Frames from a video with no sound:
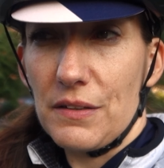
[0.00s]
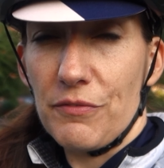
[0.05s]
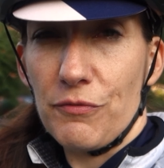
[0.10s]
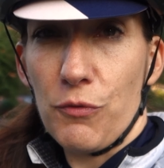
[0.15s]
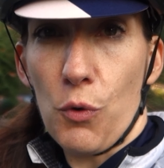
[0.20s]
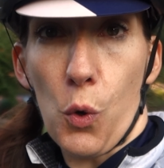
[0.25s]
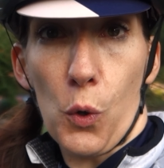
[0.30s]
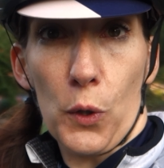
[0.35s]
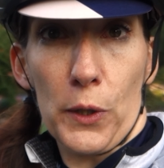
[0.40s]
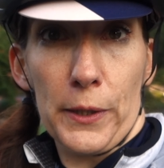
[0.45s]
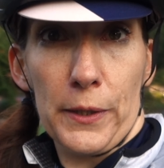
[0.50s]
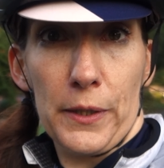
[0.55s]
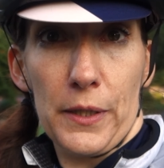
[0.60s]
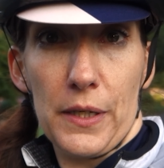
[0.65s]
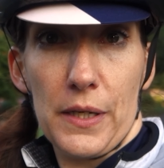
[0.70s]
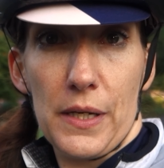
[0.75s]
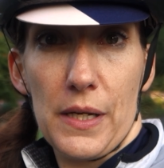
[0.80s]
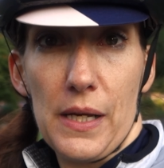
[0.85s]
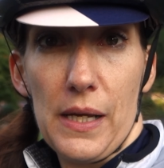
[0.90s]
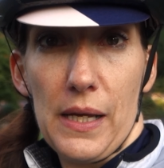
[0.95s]
4,
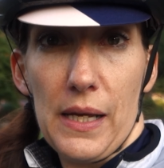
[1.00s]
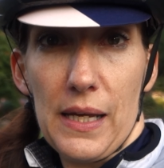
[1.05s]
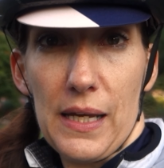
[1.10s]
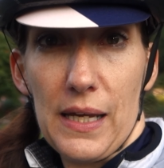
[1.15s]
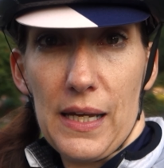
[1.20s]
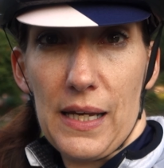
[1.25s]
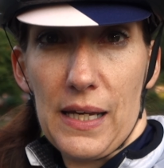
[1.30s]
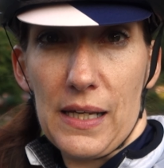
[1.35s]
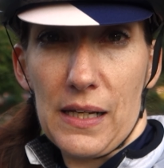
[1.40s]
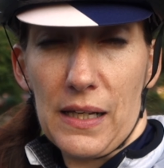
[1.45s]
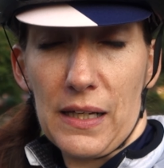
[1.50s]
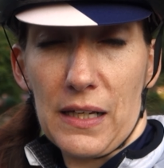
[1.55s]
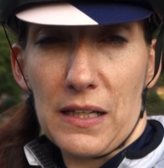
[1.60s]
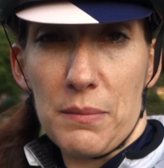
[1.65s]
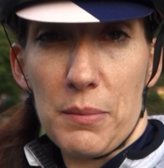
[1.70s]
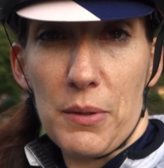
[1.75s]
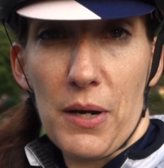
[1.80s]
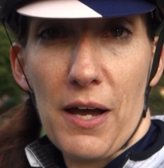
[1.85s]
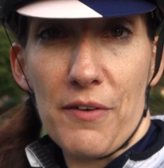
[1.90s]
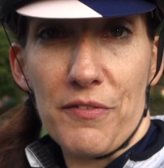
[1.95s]
and I got
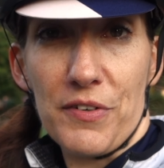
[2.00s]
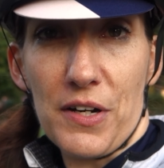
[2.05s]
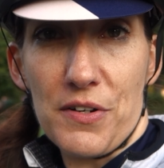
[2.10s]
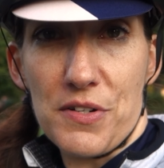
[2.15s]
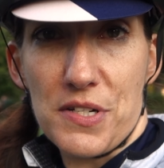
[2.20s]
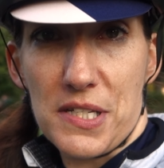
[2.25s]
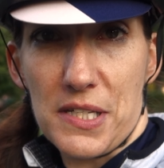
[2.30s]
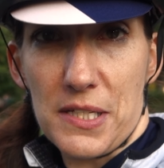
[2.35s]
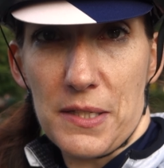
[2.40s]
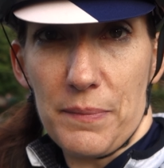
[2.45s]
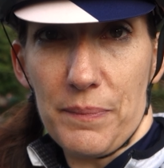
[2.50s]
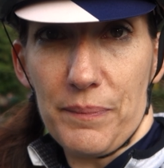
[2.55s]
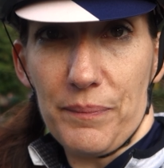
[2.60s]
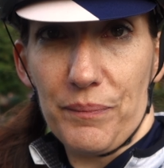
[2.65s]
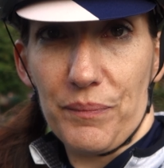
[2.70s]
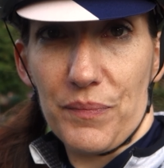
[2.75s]
about half an hour's sleep.